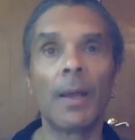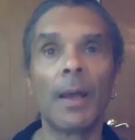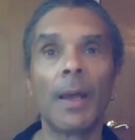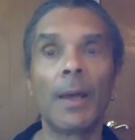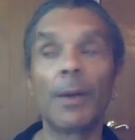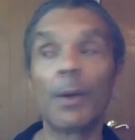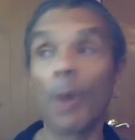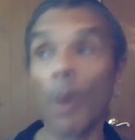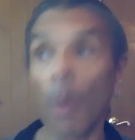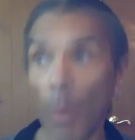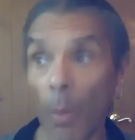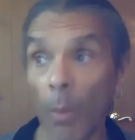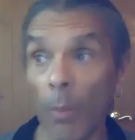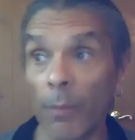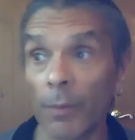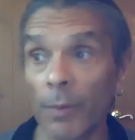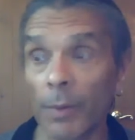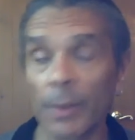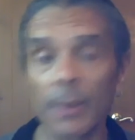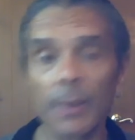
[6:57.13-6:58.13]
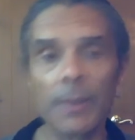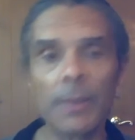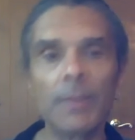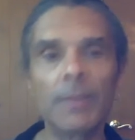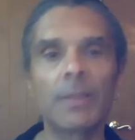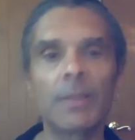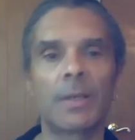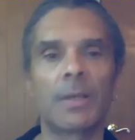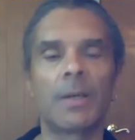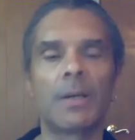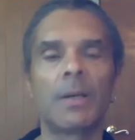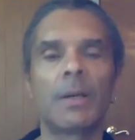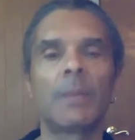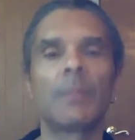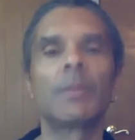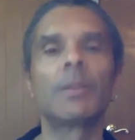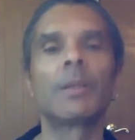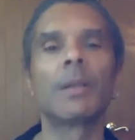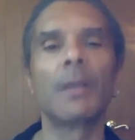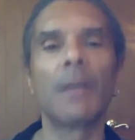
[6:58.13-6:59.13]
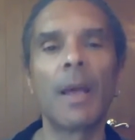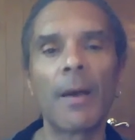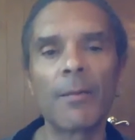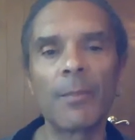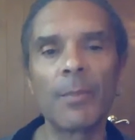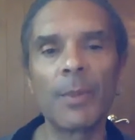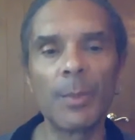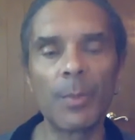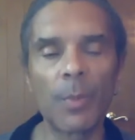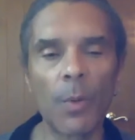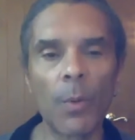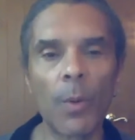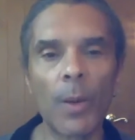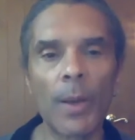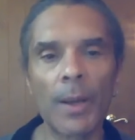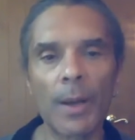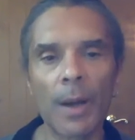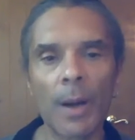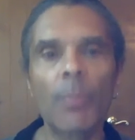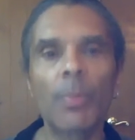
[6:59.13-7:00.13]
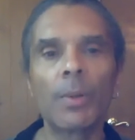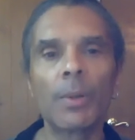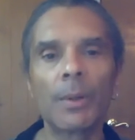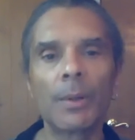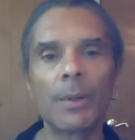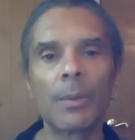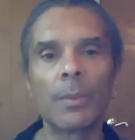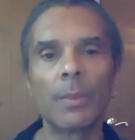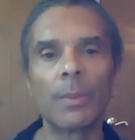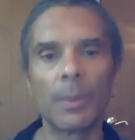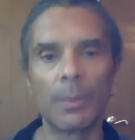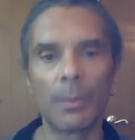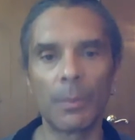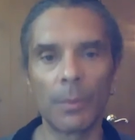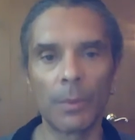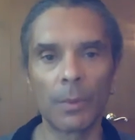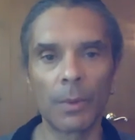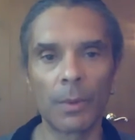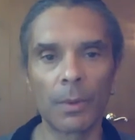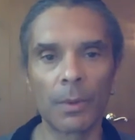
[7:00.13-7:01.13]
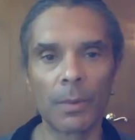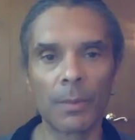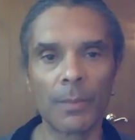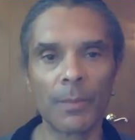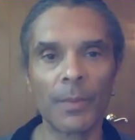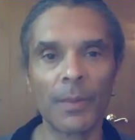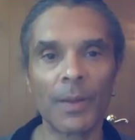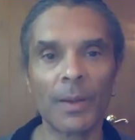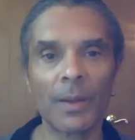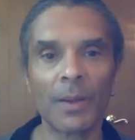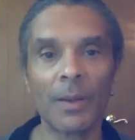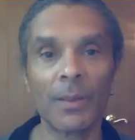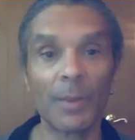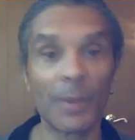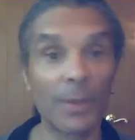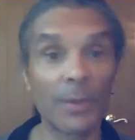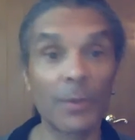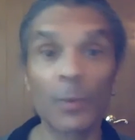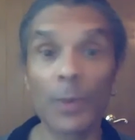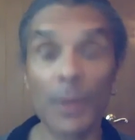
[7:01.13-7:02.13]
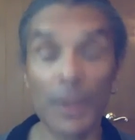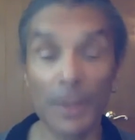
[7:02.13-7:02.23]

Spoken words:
And hopefully these times can have people wake up a little bit more. Because when